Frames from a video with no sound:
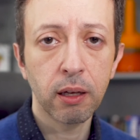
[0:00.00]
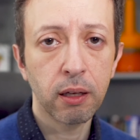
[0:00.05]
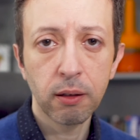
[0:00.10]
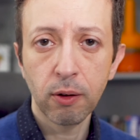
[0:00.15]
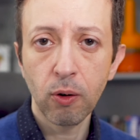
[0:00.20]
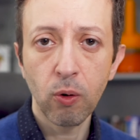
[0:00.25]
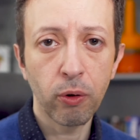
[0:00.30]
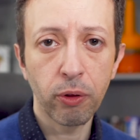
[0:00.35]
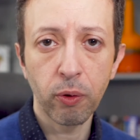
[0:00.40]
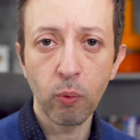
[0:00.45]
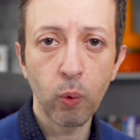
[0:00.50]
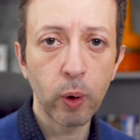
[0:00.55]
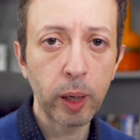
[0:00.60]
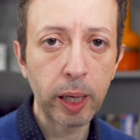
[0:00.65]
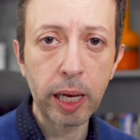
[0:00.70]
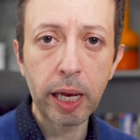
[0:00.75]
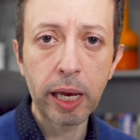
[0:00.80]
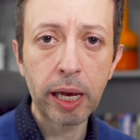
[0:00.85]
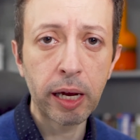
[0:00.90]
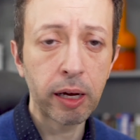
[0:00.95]
or the
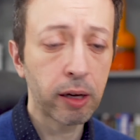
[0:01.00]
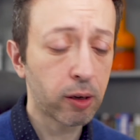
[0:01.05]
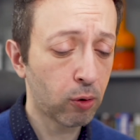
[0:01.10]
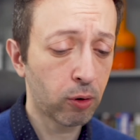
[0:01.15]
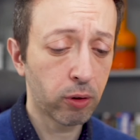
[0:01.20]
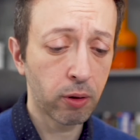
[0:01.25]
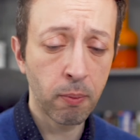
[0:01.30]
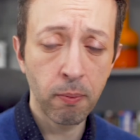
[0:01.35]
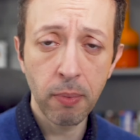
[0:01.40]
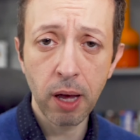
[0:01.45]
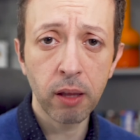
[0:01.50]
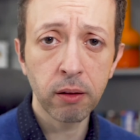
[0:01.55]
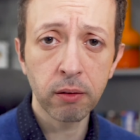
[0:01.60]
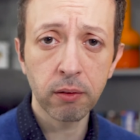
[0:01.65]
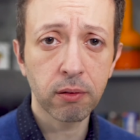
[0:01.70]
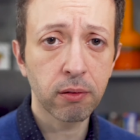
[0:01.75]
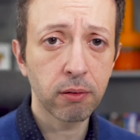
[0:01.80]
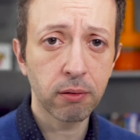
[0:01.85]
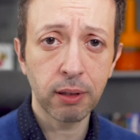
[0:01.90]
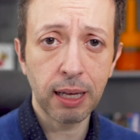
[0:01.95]
year, or the
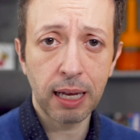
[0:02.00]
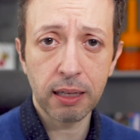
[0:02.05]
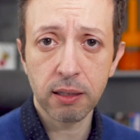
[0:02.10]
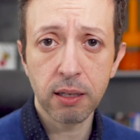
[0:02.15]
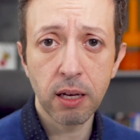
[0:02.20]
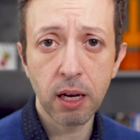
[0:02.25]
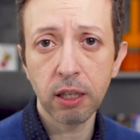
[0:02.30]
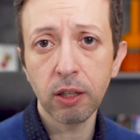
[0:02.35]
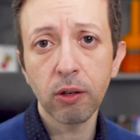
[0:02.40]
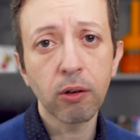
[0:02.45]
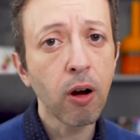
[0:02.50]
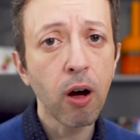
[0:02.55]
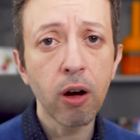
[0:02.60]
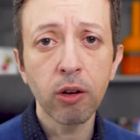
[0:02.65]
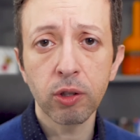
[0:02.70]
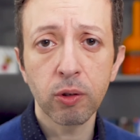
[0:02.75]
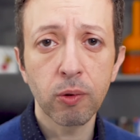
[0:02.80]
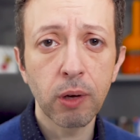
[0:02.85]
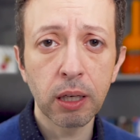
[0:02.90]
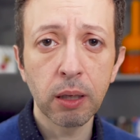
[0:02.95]
month, that's it, you can't
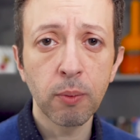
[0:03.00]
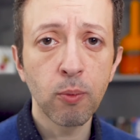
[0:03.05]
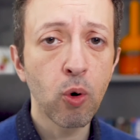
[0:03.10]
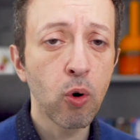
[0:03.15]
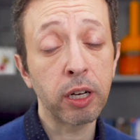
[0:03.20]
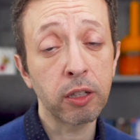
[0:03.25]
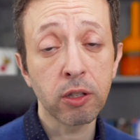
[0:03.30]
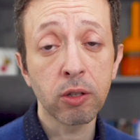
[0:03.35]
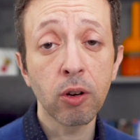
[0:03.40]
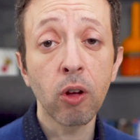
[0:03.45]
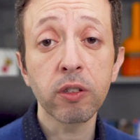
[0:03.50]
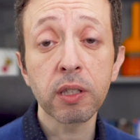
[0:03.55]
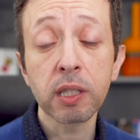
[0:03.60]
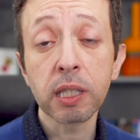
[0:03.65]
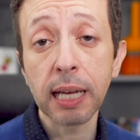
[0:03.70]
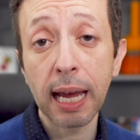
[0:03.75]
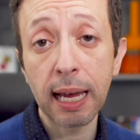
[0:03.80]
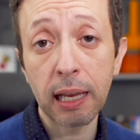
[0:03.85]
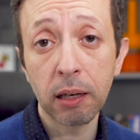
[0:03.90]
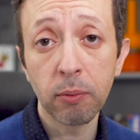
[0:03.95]
do any more. It's not
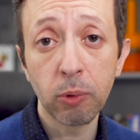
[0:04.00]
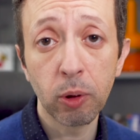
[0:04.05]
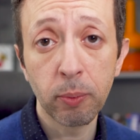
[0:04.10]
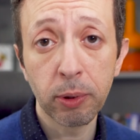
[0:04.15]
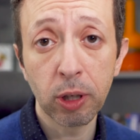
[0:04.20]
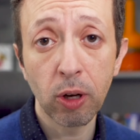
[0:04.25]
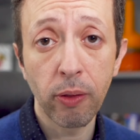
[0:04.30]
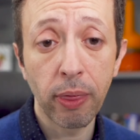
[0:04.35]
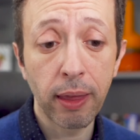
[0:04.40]
scalable beyond